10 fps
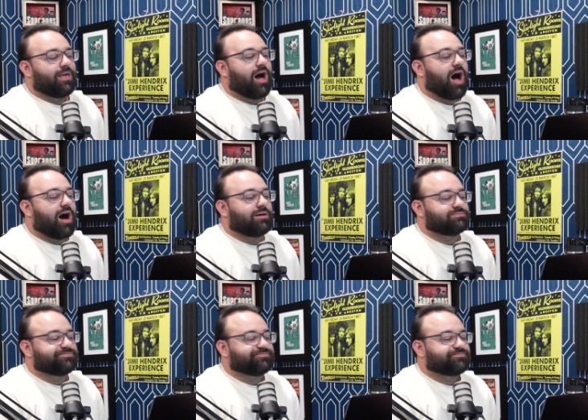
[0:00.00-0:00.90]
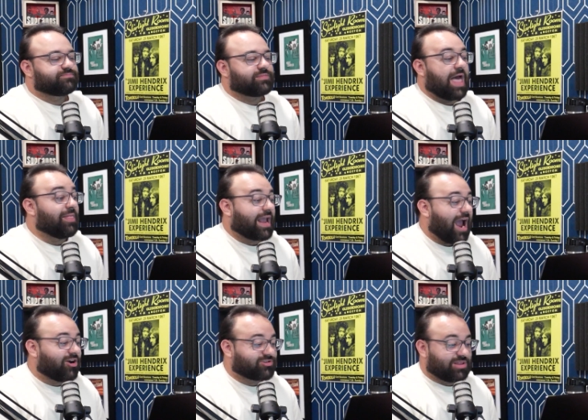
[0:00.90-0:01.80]
And the
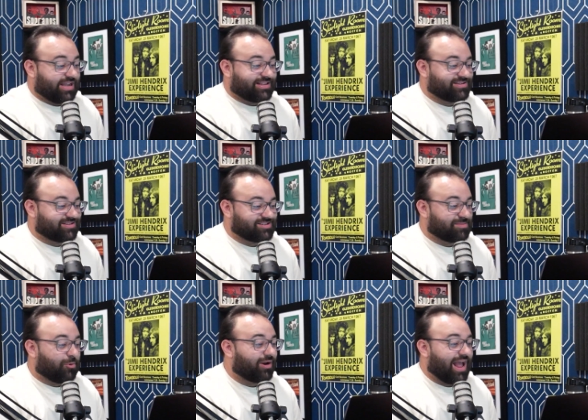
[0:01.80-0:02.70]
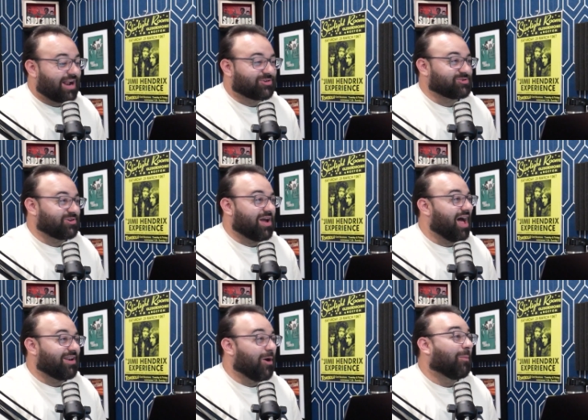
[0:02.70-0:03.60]
character, like, the supporting actors are
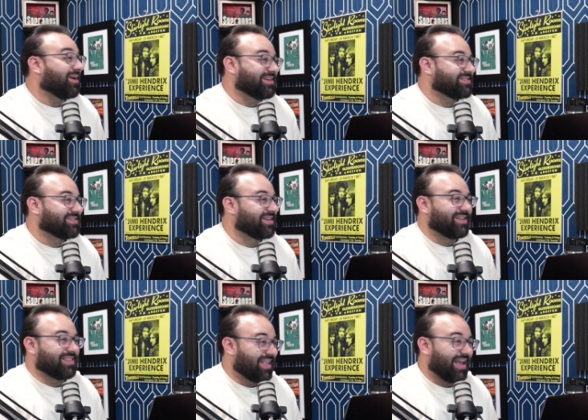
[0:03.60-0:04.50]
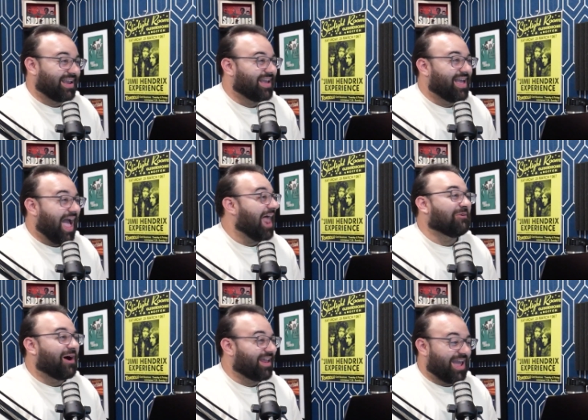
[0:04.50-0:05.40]
not nobodies. Like, Hannah
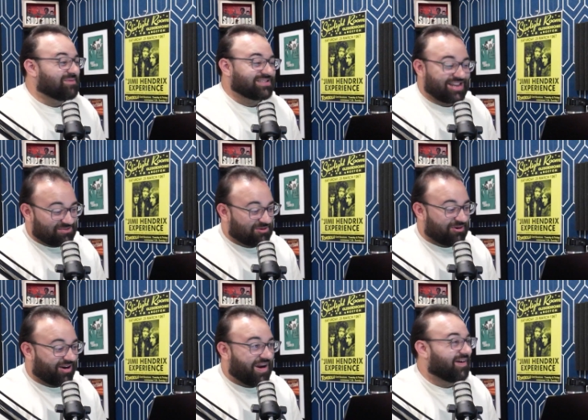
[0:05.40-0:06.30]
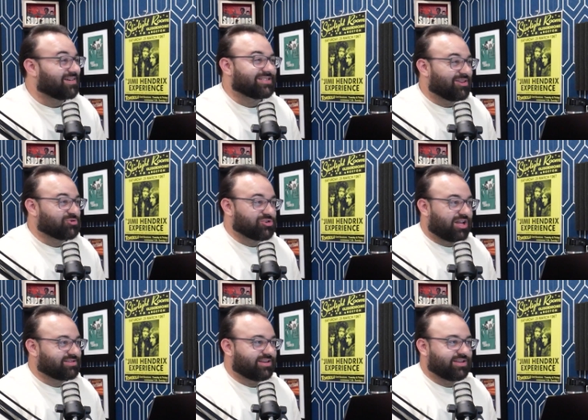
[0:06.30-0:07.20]
Waddingham is an Emmy winner. Aaron
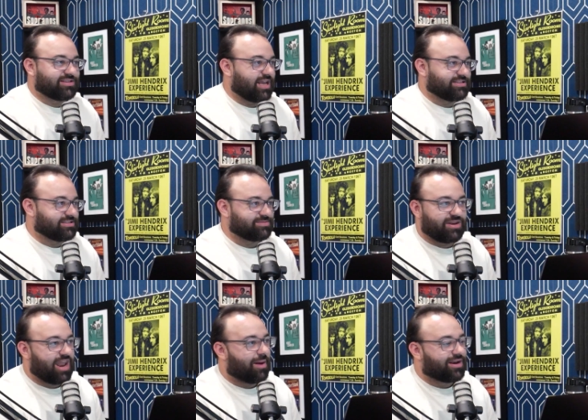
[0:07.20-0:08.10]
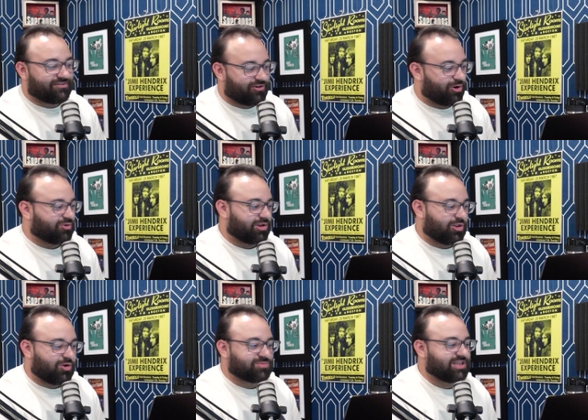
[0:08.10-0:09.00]
Taylor-Johnson has been nominated for Golden
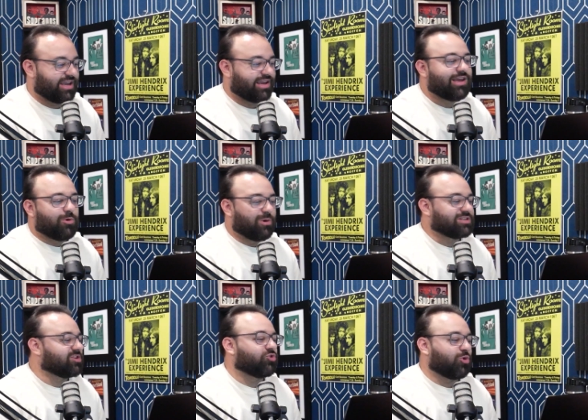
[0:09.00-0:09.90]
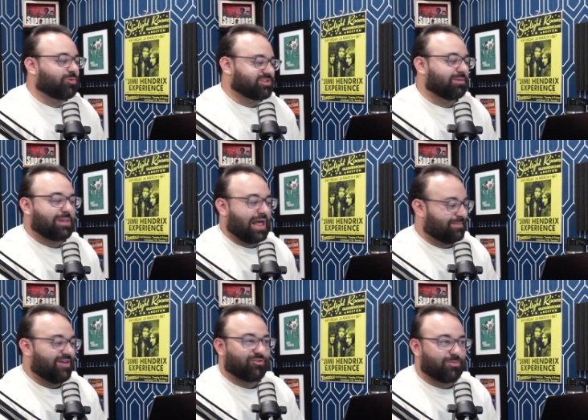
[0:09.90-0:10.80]
Globes. Like, Winston Duke was in the Black
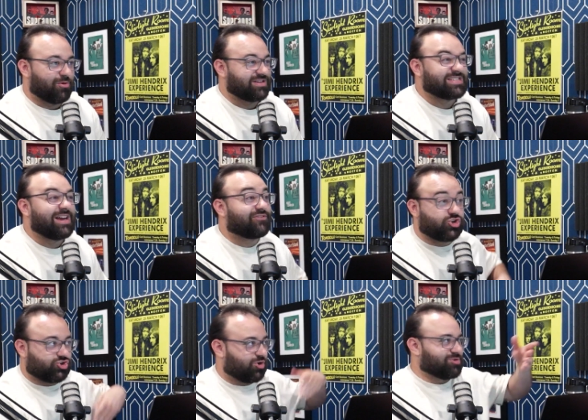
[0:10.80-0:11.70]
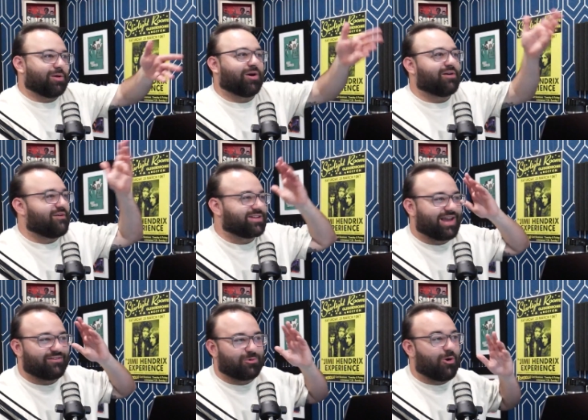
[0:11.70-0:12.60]
Panther movie. Stephanie Hsu was coming off Everything
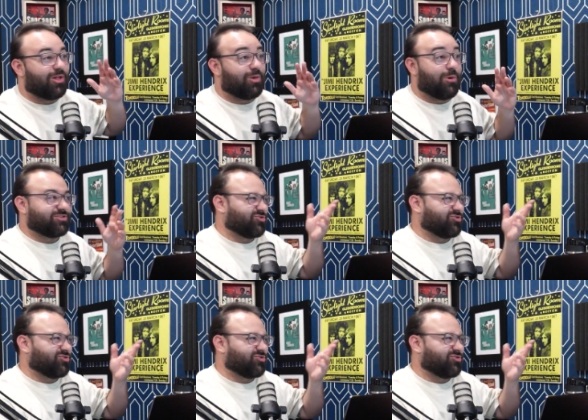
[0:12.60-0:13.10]
Everywhere All at Once.